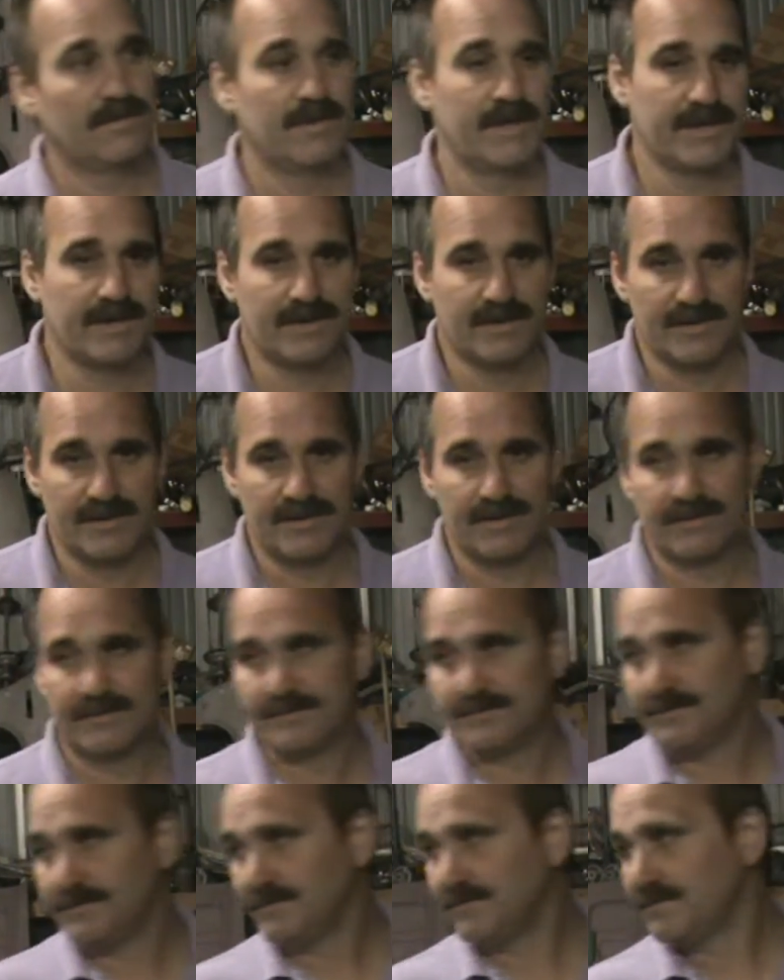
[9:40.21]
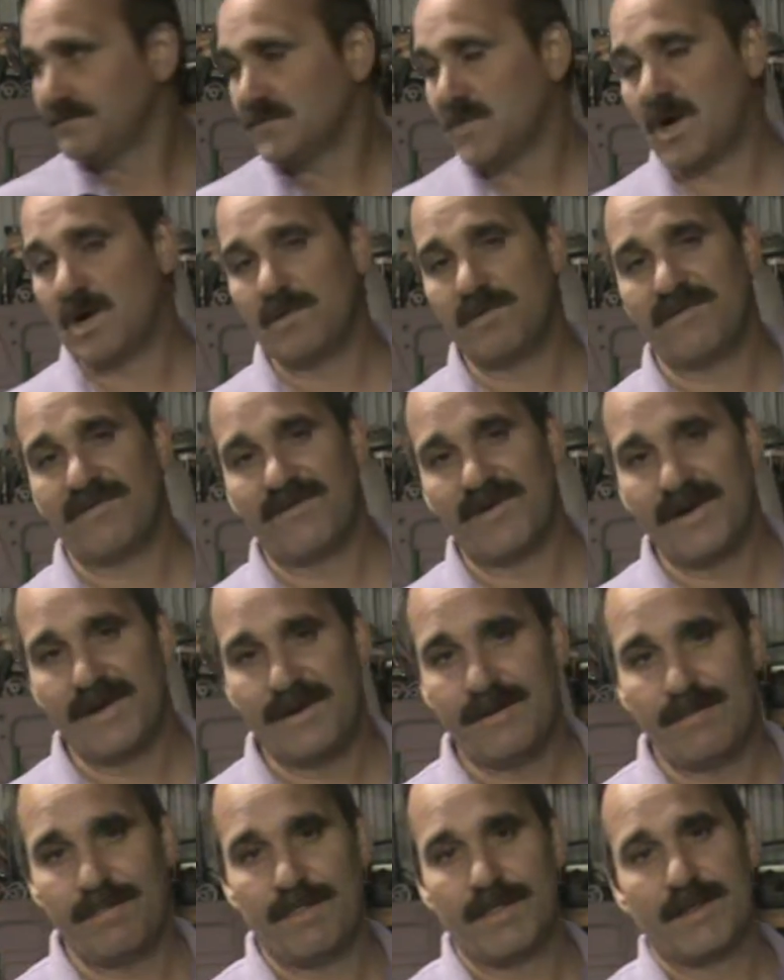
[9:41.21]
like Harbor
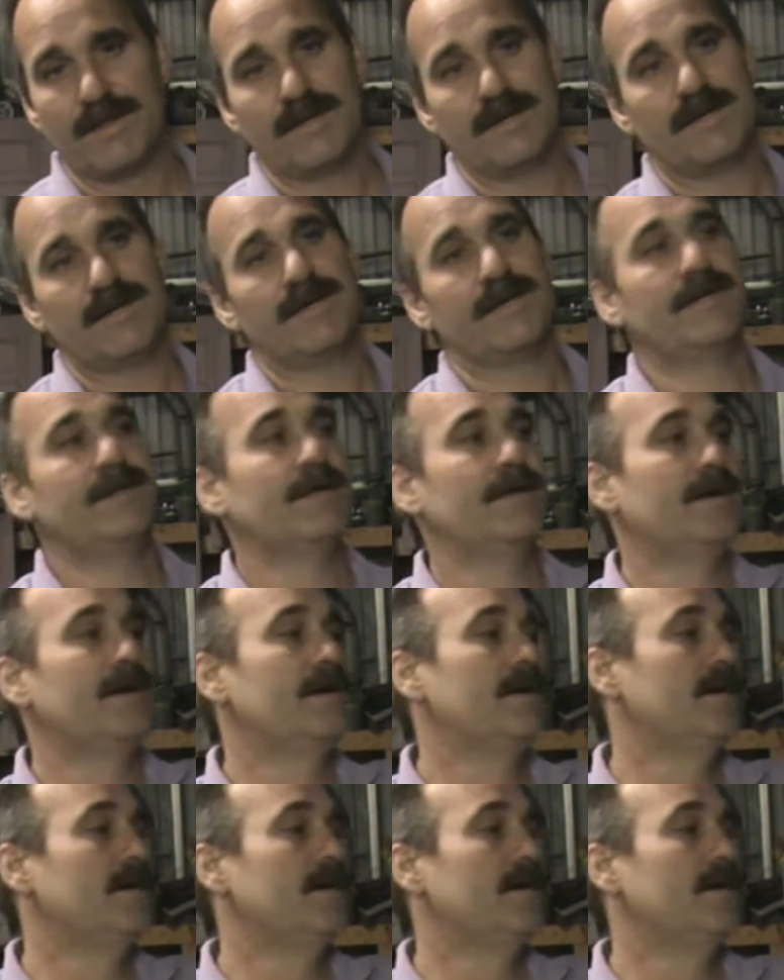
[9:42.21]
Freight, and